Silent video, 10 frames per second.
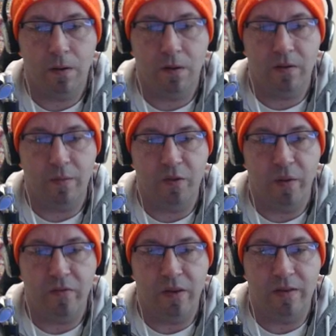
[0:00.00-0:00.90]
Someone's
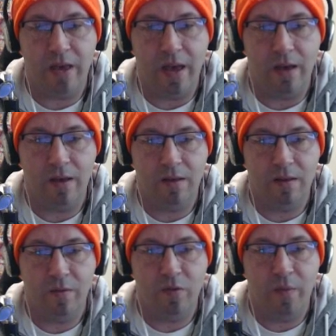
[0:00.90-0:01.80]
been reset.
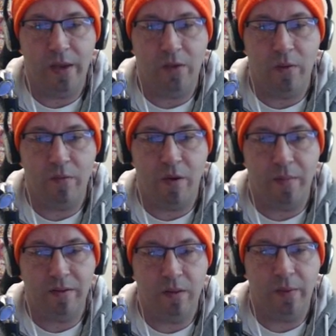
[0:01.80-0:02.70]
Someone's pig went right
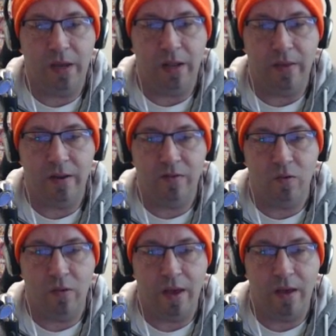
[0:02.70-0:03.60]
back to the beginning. Then I
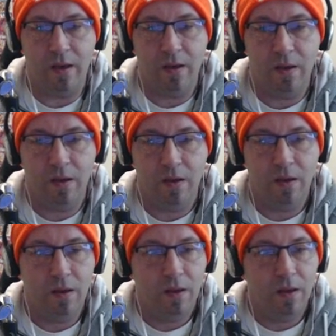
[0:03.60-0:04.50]
saw that.
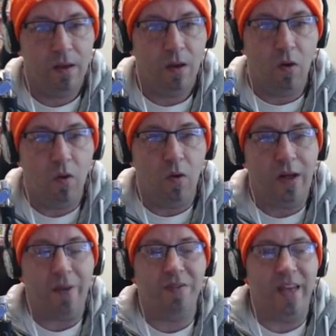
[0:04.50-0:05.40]
Oh,
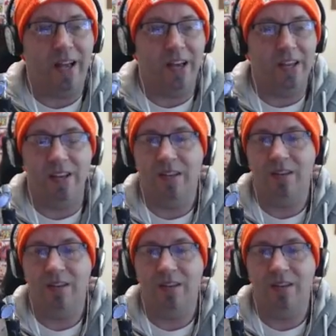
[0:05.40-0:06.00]
came second.